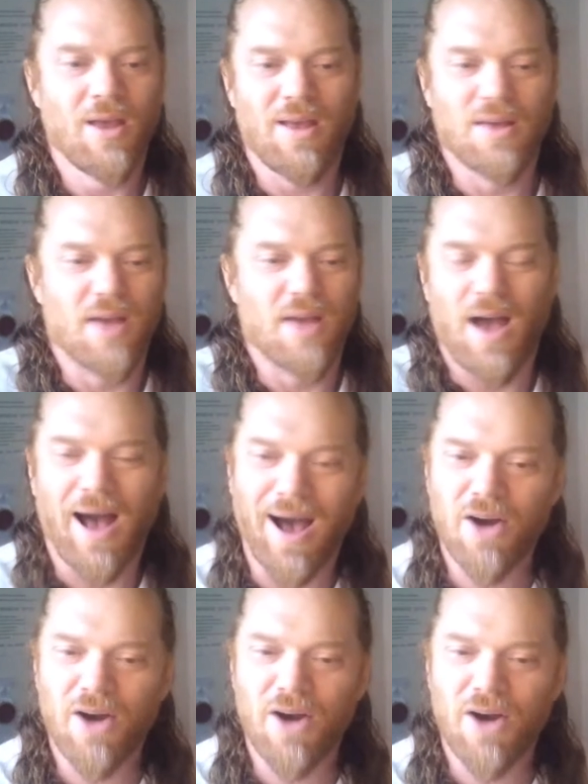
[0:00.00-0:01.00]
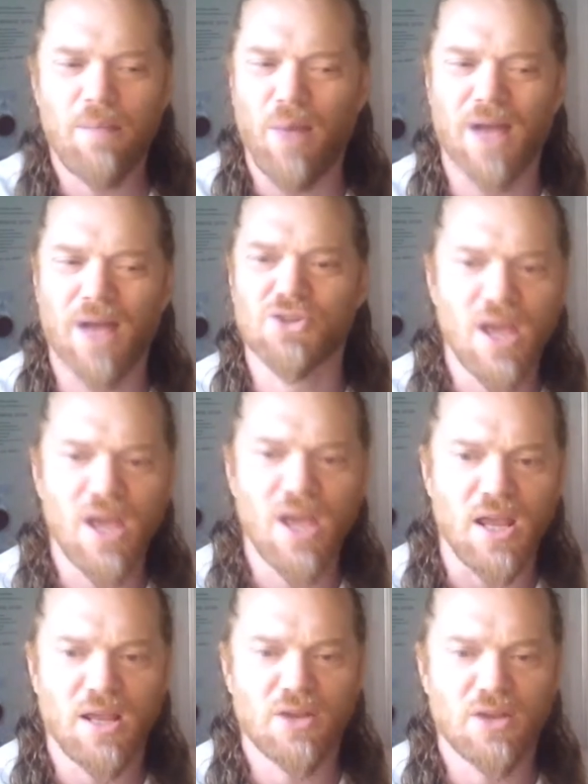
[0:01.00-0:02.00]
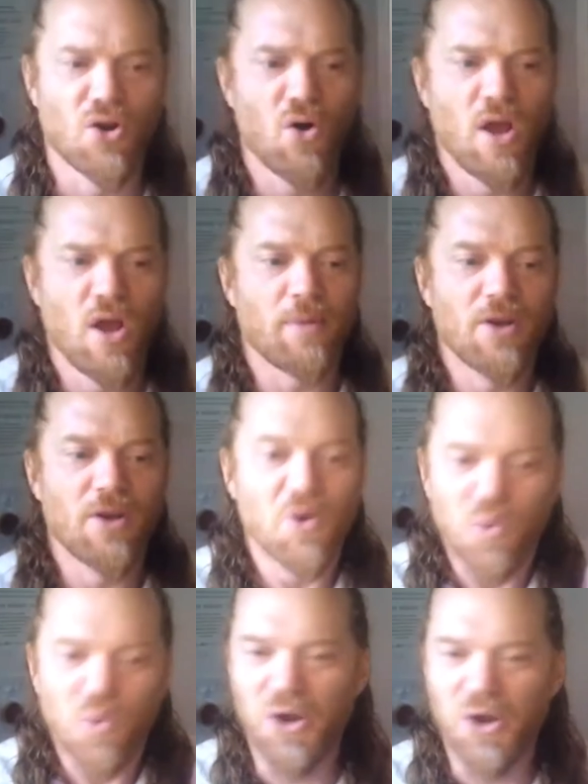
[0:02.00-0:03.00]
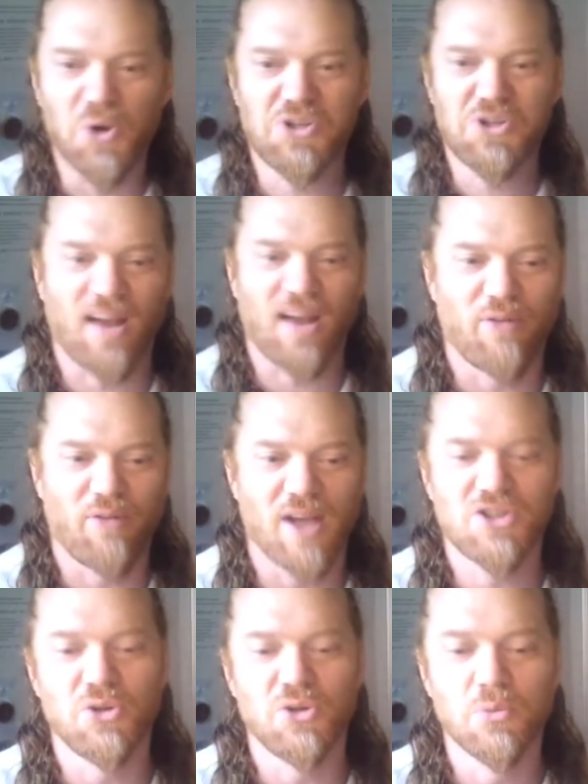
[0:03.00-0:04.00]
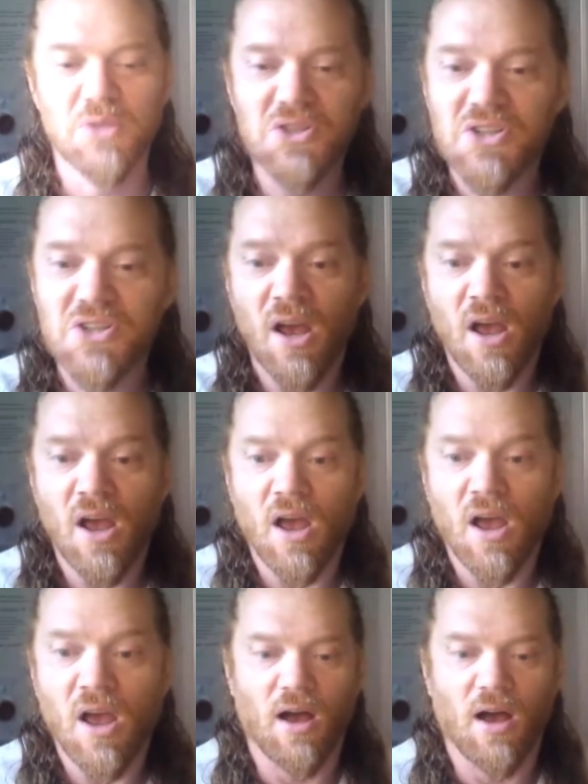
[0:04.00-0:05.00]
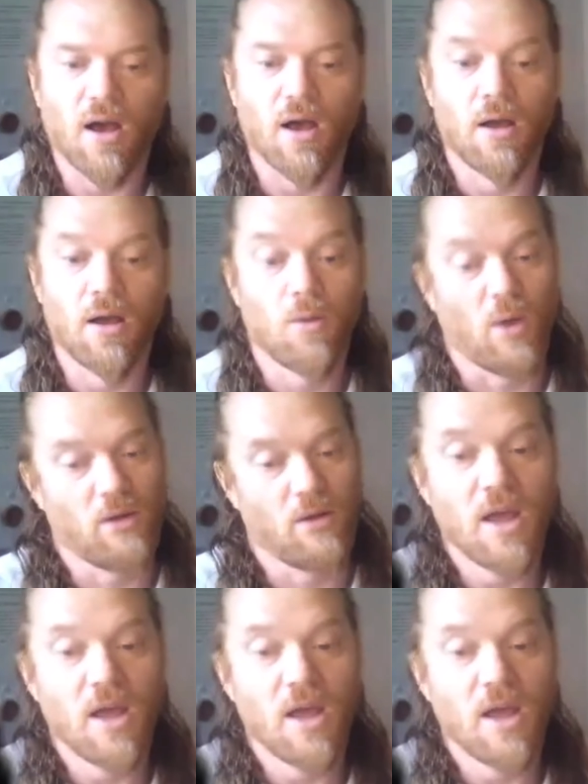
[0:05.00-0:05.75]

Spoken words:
And how does that apply today? You know, I mean, we don't sacrifice humans. Well,